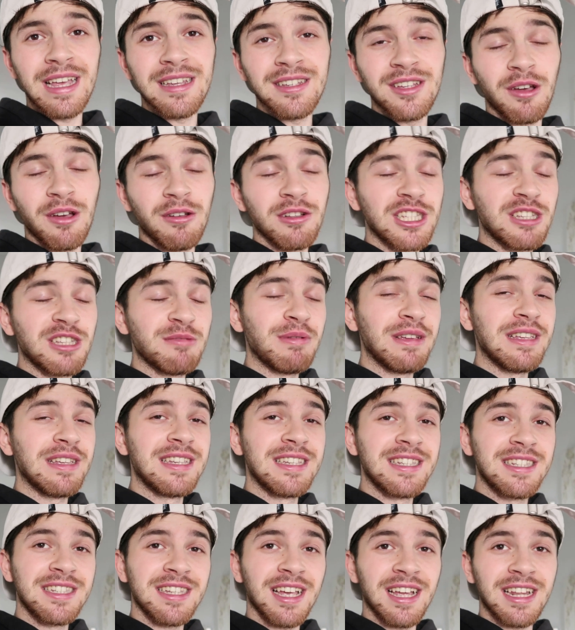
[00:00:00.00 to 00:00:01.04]
is going to be
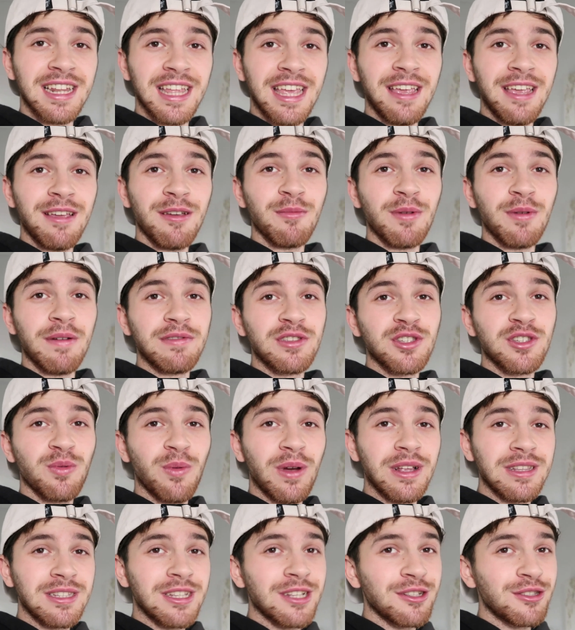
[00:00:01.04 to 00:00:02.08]
sunny with
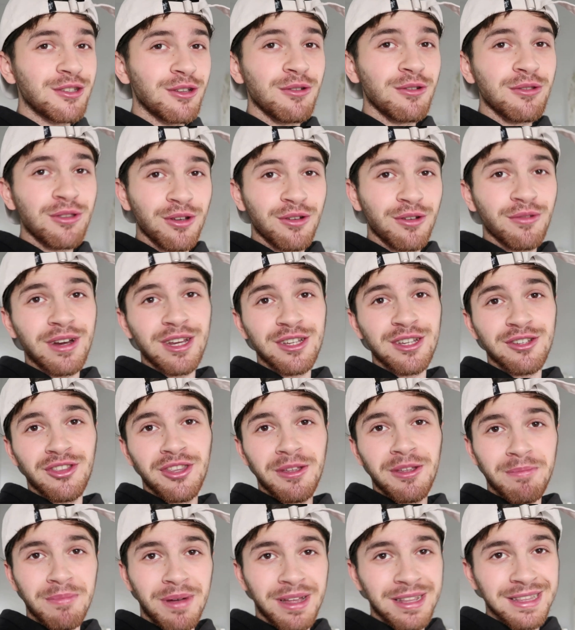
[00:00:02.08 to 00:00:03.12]
22 degrees on
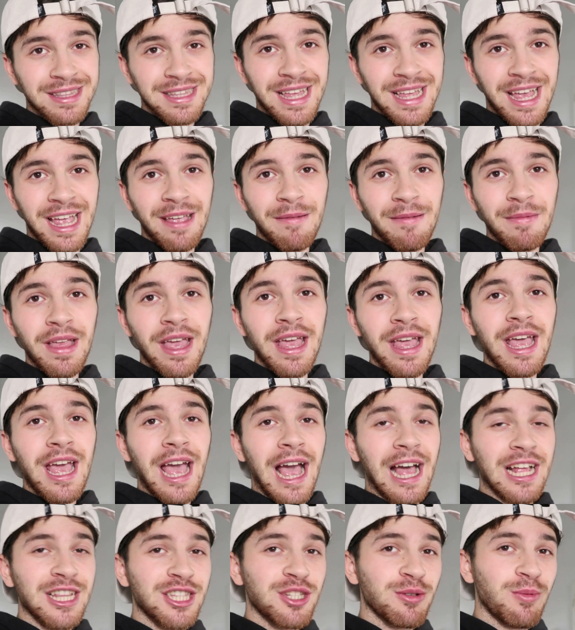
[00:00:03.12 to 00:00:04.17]
the Monday
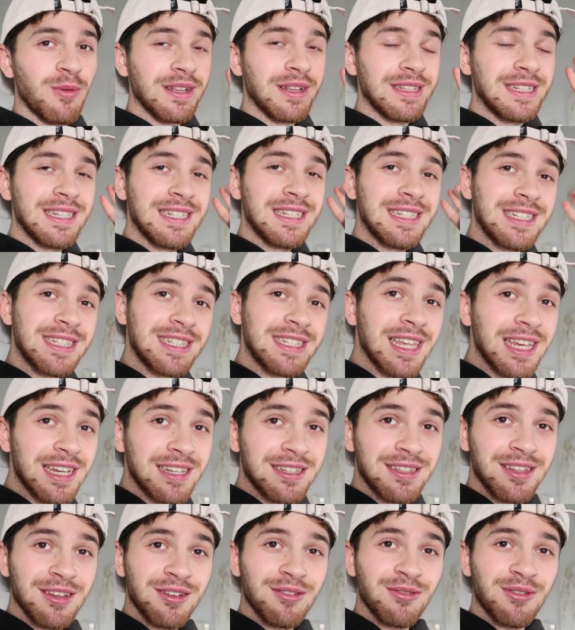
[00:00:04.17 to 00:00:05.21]
and
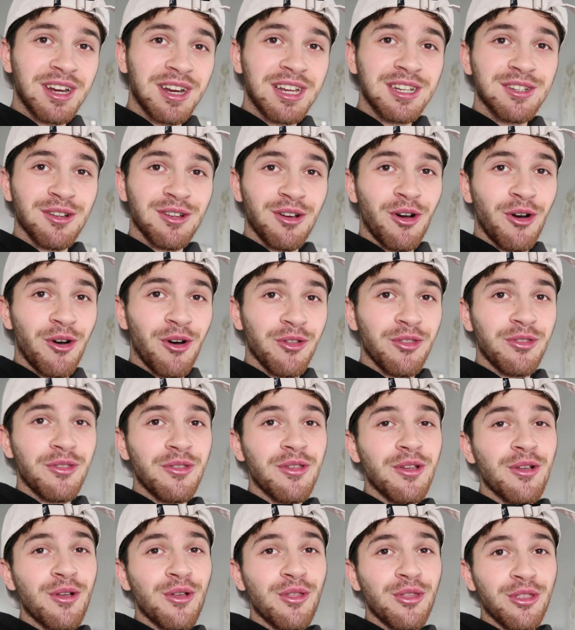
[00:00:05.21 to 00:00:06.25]
26 degrees
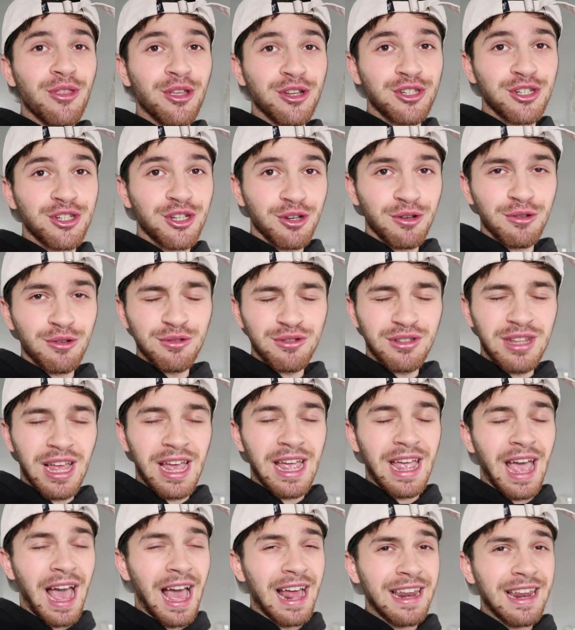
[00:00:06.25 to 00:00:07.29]
on the
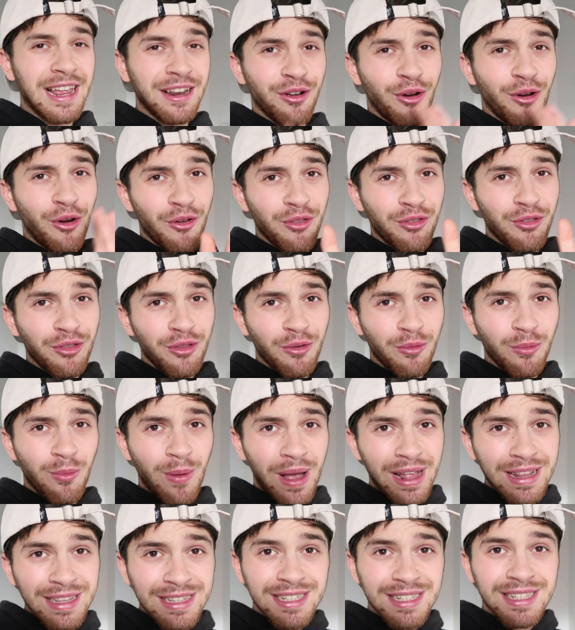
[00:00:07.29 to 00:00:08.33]
Tuesday. And then on the
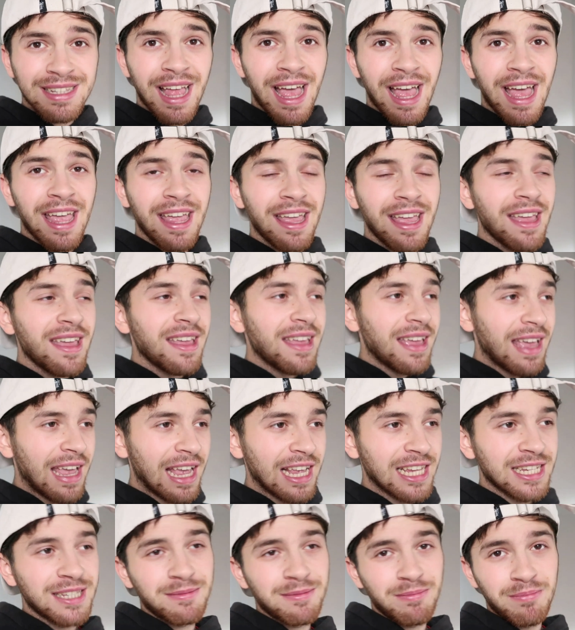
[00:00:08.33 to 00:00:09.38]
Wednesday,
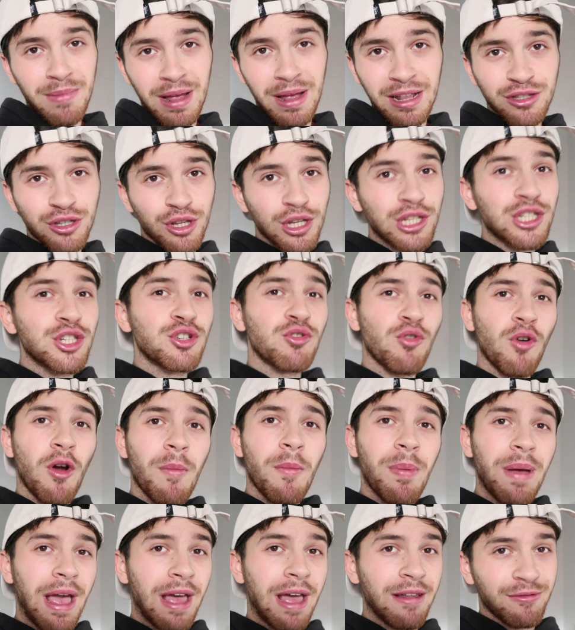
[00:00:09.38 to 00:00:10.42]
it's meant to
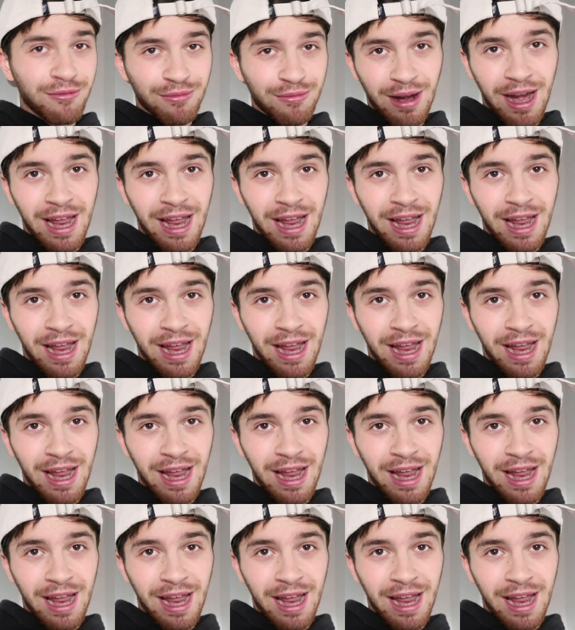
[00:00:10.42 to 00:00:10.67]
drop and